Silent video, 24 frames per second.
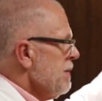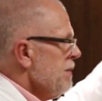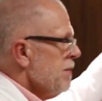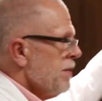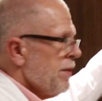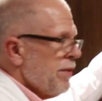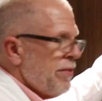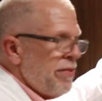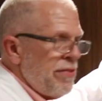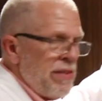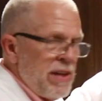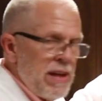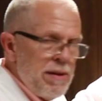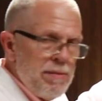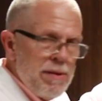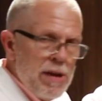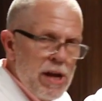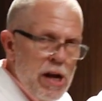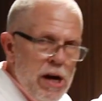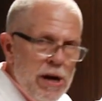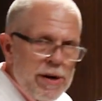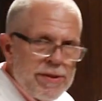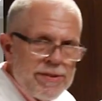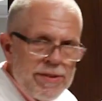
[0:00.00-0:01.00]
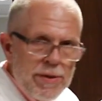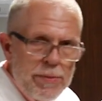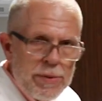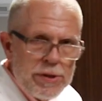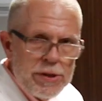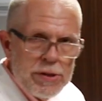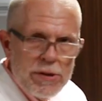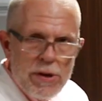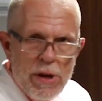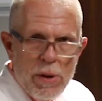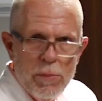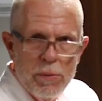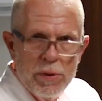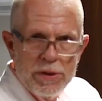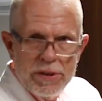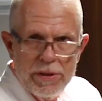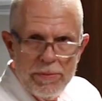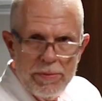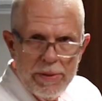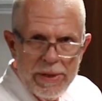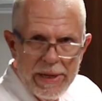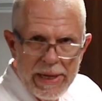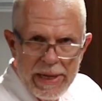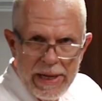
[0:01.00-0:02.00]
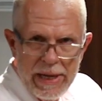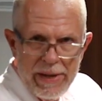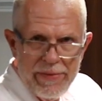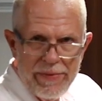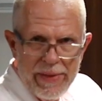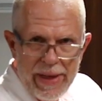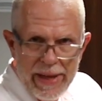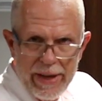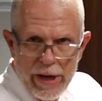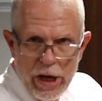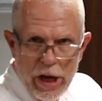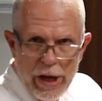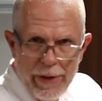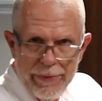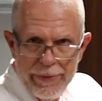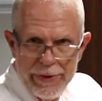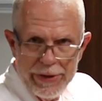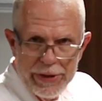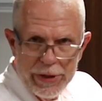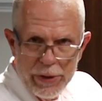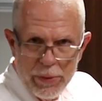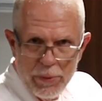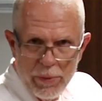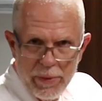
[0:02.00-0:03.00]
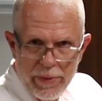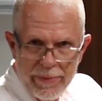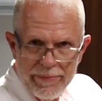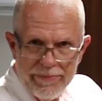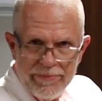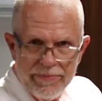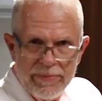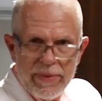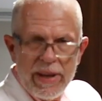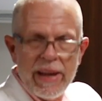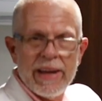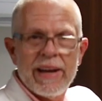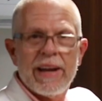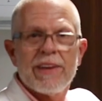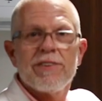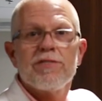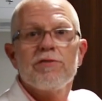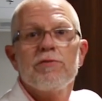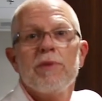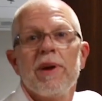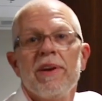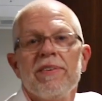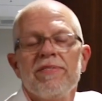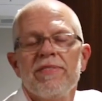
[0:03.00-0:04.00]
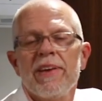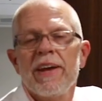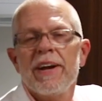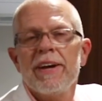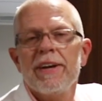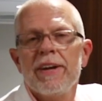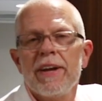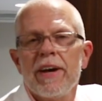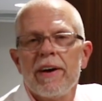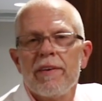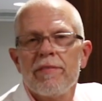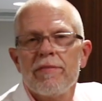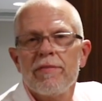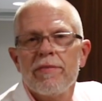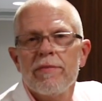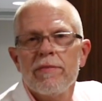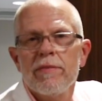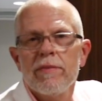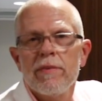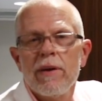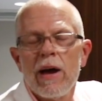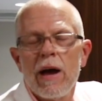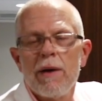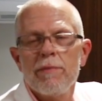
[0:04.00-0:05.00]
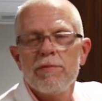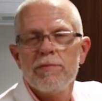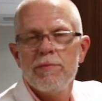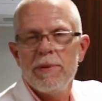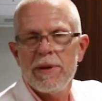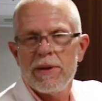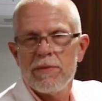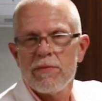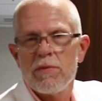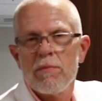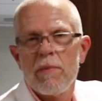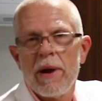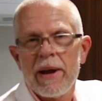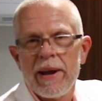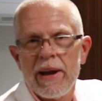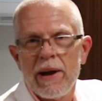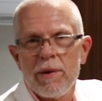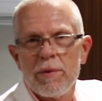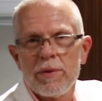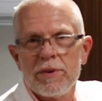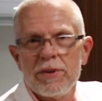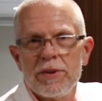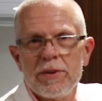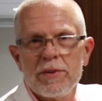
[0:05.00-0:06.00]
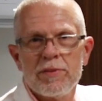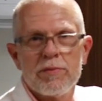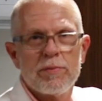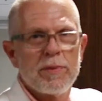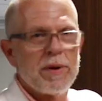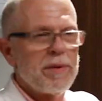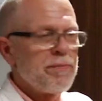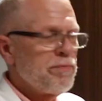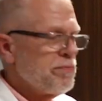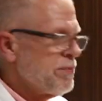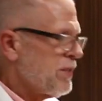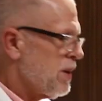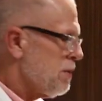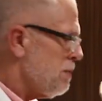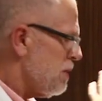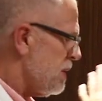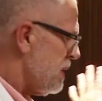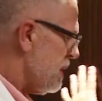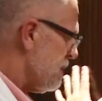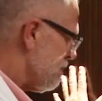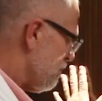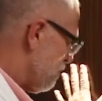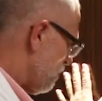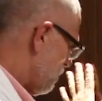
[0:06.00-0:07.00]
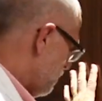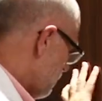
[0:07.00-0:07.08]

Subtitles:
The theme here is that we do not want to put anything on the door. Can I stress that enough? I'm speaking for Mike Howard too as well. Come on in.